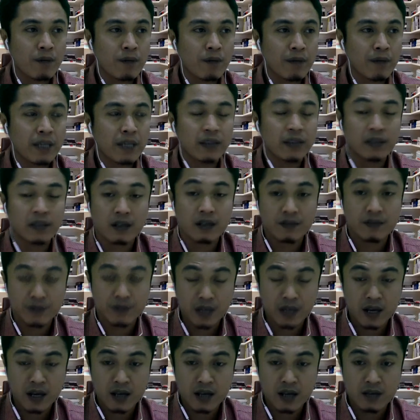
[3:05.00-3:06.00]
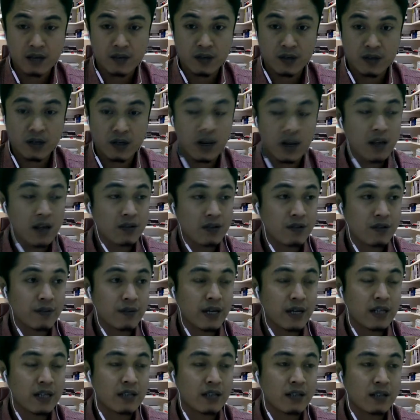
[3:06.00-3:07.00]
midterm test for classroom
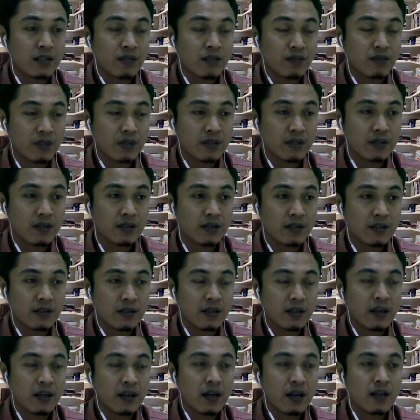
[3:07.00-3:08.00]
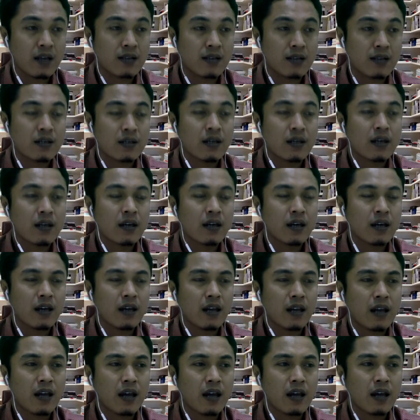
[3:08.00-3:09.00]
accent research, I guess.
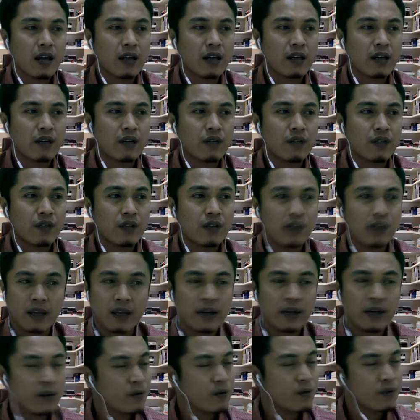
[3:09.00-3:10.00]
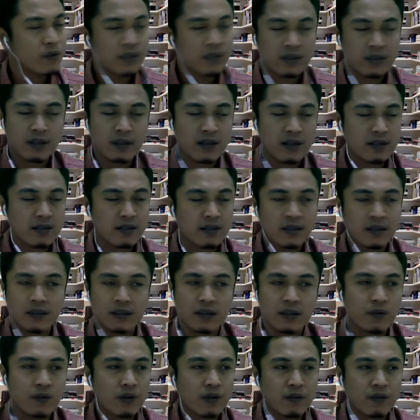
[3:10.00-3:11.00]
And then for the language testing,
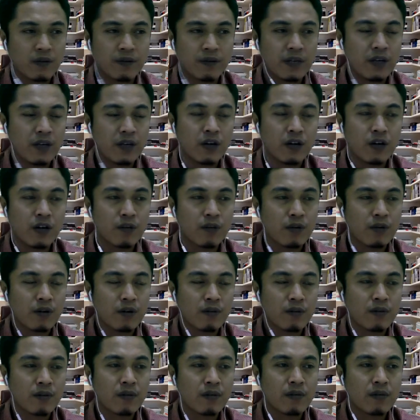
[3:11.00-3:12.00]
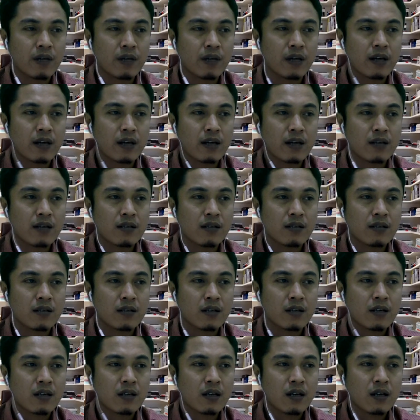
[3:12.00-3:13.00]
there will be no problem, I guess.
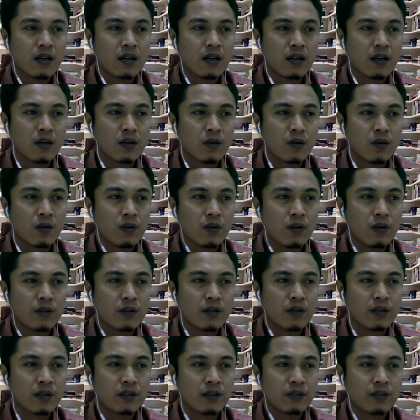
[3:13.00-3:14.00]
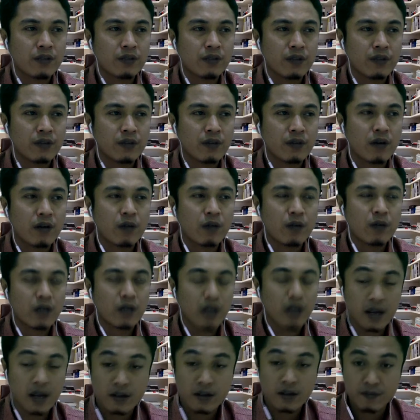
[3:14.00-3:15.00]
We'll try to figure out what
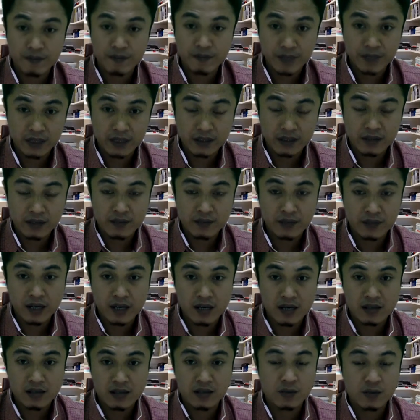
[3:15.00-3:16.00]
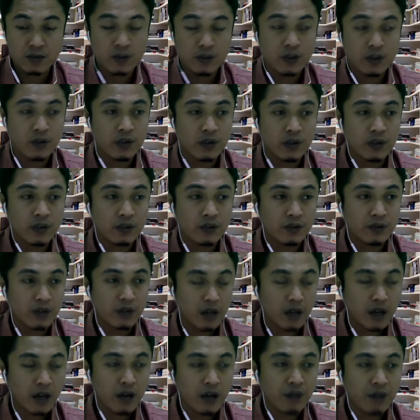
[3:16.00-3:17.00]
kind of midterm test that you're going to
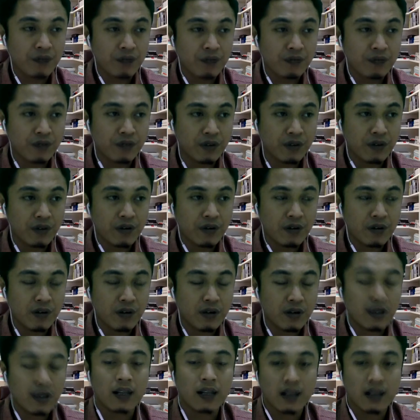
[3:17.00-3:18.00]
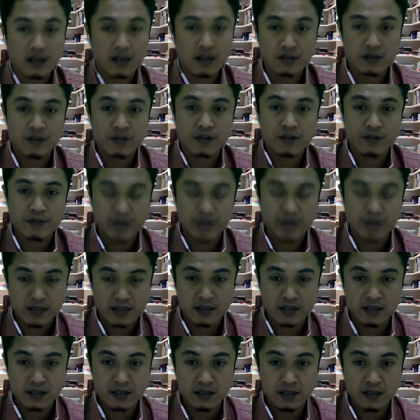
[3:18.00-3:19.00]
have for classroom
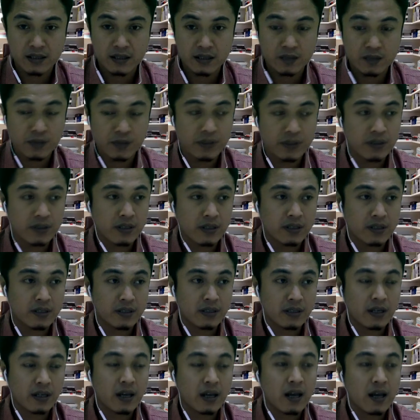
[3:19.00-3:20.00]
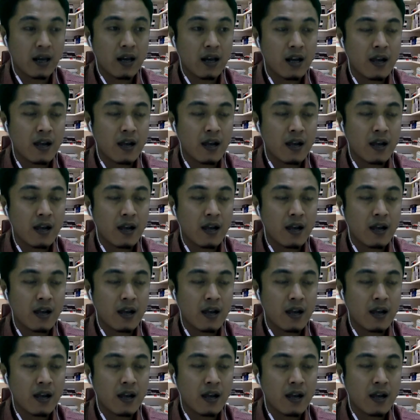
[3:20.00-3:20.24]
accent research. Yeah,